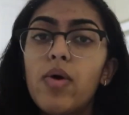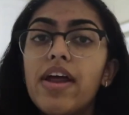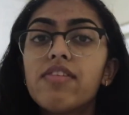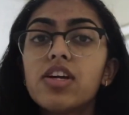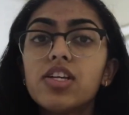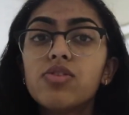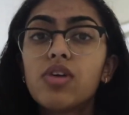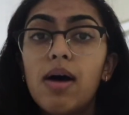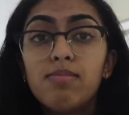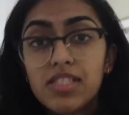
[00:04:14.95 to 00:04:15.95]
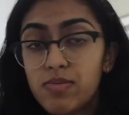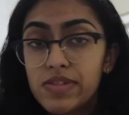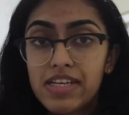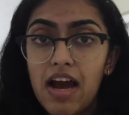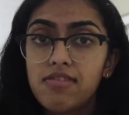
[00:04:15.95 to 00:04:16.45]
Whenever you come to
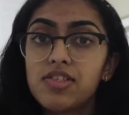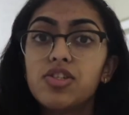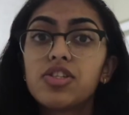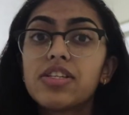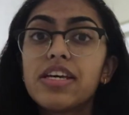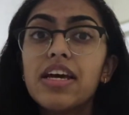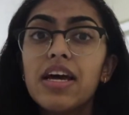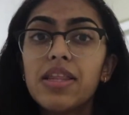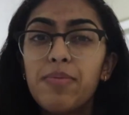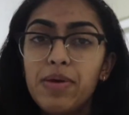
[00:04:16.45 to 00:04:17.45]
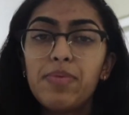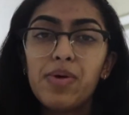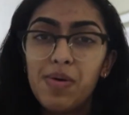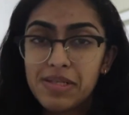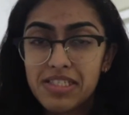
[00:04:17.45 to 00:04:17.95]
someone's house, usually the people
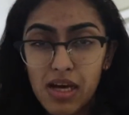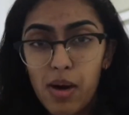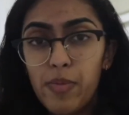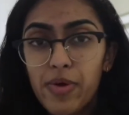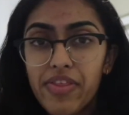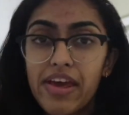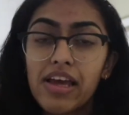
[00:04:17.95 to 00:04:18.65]
always come with